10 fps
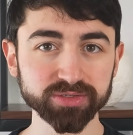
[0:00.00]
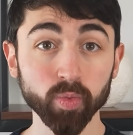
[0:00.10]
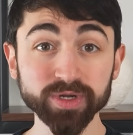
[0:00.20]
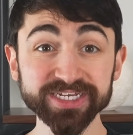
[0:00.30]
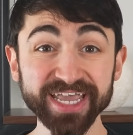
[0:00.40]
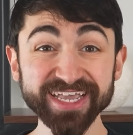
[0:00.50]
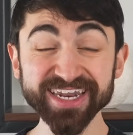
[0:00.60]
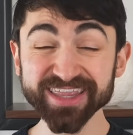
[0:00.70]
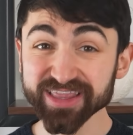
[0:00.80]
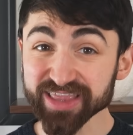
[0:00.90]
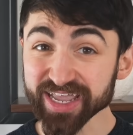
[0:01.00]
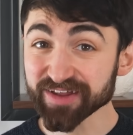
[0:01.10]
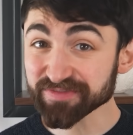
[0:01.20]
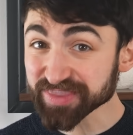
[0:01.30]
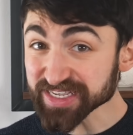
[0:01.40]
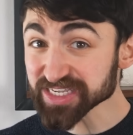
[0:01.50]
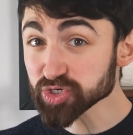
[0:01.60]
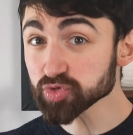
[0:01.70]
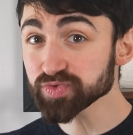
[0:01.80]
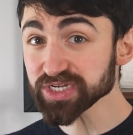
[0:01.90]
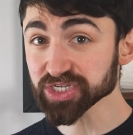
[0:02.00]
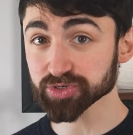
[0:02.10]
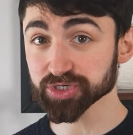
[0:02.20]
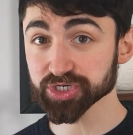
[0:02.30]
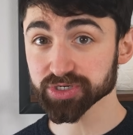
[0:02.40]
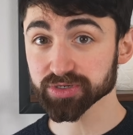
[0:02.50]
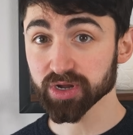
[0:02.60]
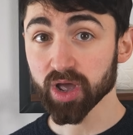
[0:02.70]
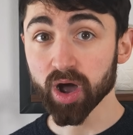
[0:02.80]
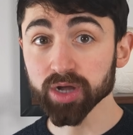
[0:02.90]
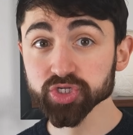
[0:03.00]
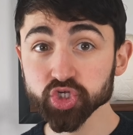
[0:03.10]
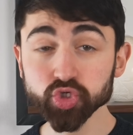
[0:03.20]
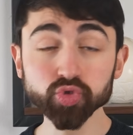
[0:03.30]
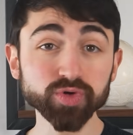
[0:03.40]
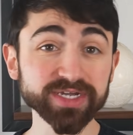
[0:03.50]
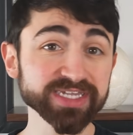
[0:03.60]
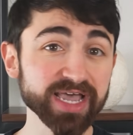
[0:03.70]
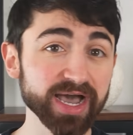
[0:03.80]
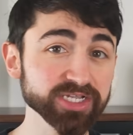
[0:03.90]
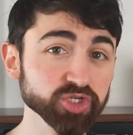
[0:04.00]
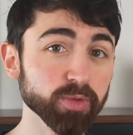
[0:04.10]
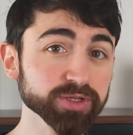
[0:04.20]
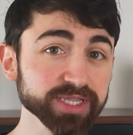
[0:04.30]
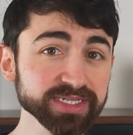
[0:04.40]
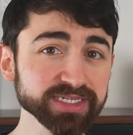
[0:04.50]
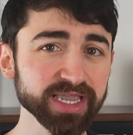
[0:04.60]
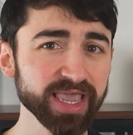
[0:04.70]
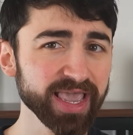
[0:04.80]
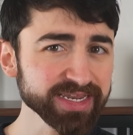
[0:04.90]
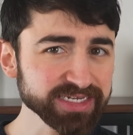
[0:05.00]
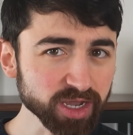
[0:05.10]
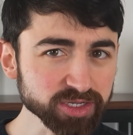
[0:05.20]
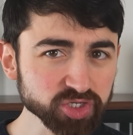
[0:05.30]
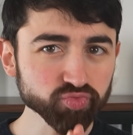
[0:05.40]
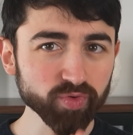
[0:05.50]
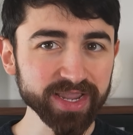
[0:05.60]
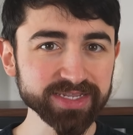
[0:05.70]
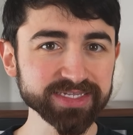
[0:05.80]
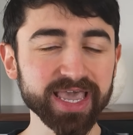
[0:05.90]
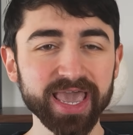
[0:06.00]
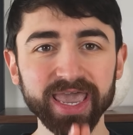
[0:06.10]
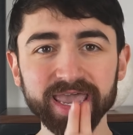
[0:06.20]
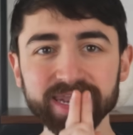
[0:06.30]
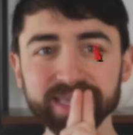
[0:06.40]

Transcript: when taken in the light of this new research on sucrase isomaltase, it does raise an